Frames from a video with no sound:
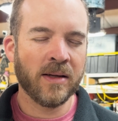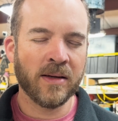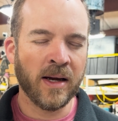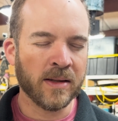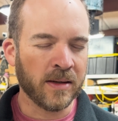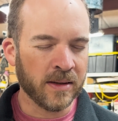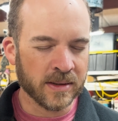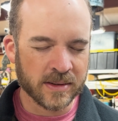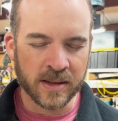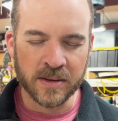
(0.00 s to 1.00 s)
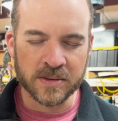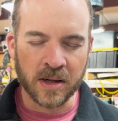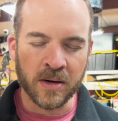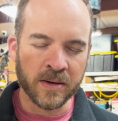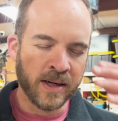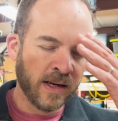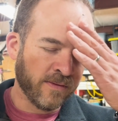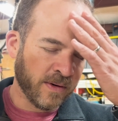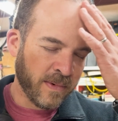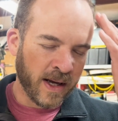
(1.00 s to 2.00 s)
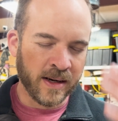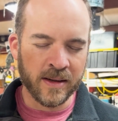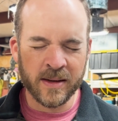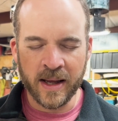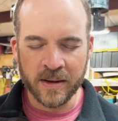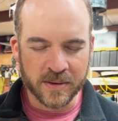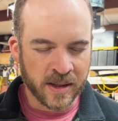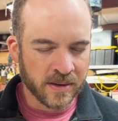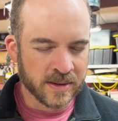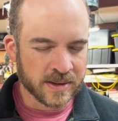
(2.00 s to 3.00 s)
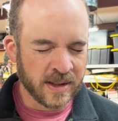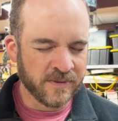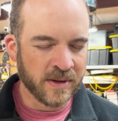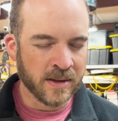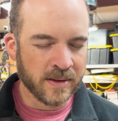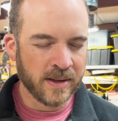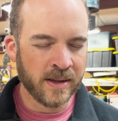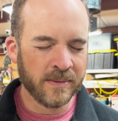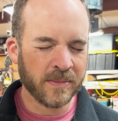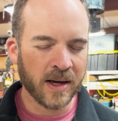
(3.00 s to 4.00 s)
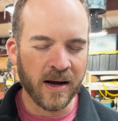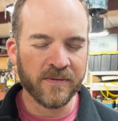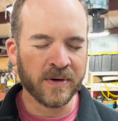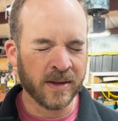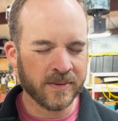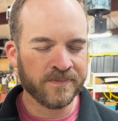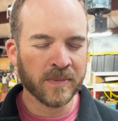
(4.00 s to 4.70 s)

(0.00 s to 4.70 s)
God, the list goes on, and everybody out there this evening, I'm confident,